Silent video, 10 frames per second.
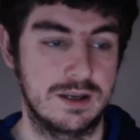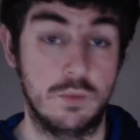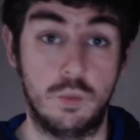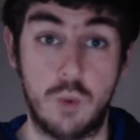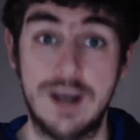
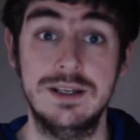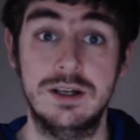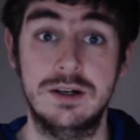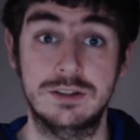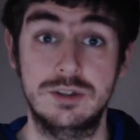Why
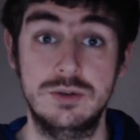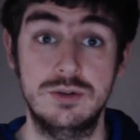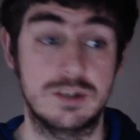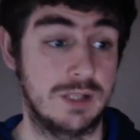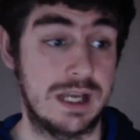not do
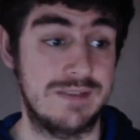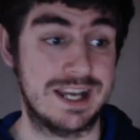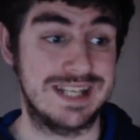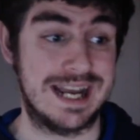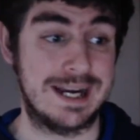some live
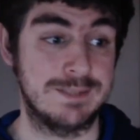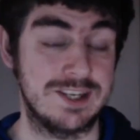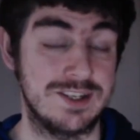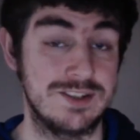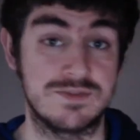action
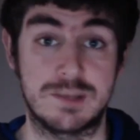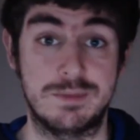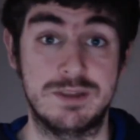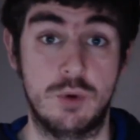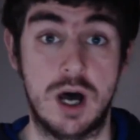adaptations of some of
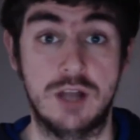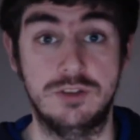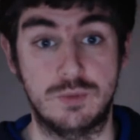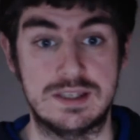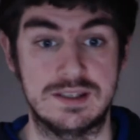the more
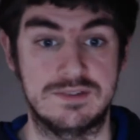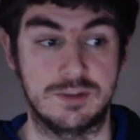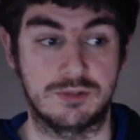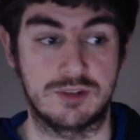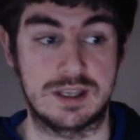underrated
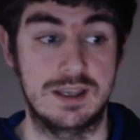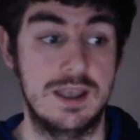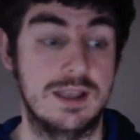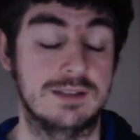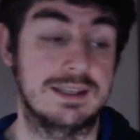films
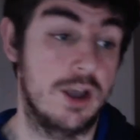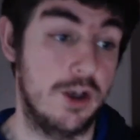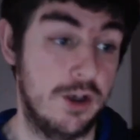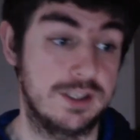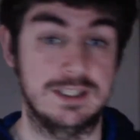like
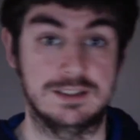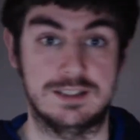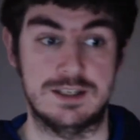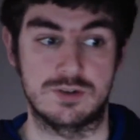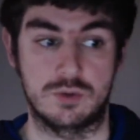
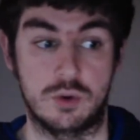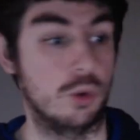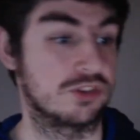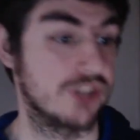Hercules or